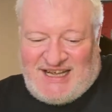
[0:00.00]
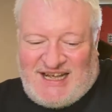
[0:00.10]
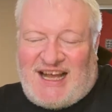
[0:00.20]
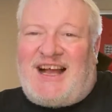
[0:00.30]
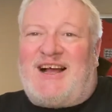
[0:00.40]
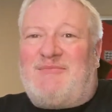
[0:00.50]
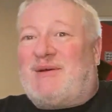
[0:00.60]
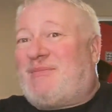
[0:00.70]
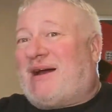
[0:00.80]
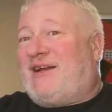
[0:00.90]

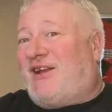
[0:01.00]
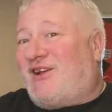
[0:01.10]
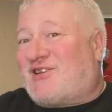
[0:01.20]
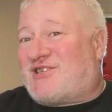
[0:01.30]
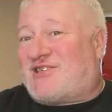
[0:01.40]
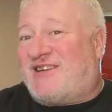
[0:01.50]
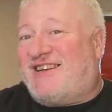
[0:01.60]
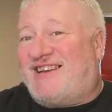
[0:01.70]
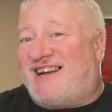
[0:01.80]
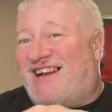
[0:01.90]
My last
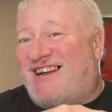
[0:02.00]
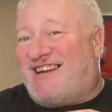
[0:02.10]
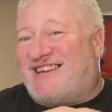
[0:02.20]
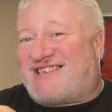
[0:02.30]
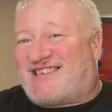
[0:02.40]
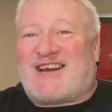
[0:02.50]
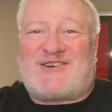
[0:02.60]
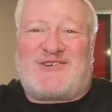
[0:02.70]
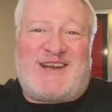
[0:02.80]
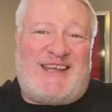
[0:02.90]

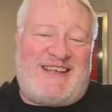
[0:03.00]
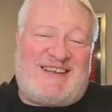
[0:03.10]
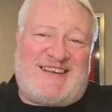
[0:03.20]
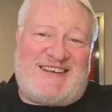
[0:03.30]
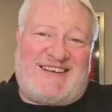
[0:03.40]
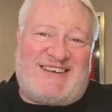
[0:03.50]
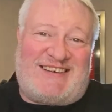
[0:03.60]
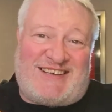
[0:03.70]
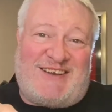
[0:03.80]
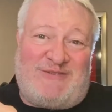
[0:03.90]
Stackery
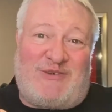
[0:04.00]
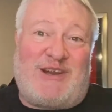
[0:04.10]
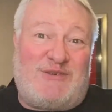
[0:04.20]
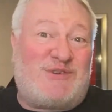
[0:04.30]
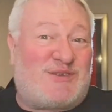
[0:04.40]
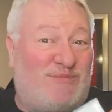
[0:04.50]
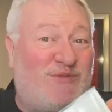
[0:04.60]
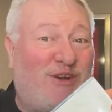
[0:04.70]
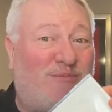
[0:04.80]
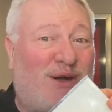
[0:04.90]
delivery, there was some
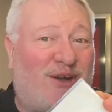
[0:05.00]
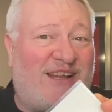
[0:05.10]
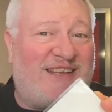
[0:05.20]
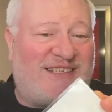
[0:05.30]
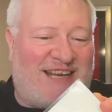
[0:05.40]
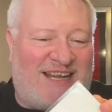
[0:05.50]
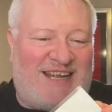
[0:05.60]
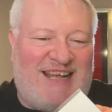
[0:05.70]
real bargains in it.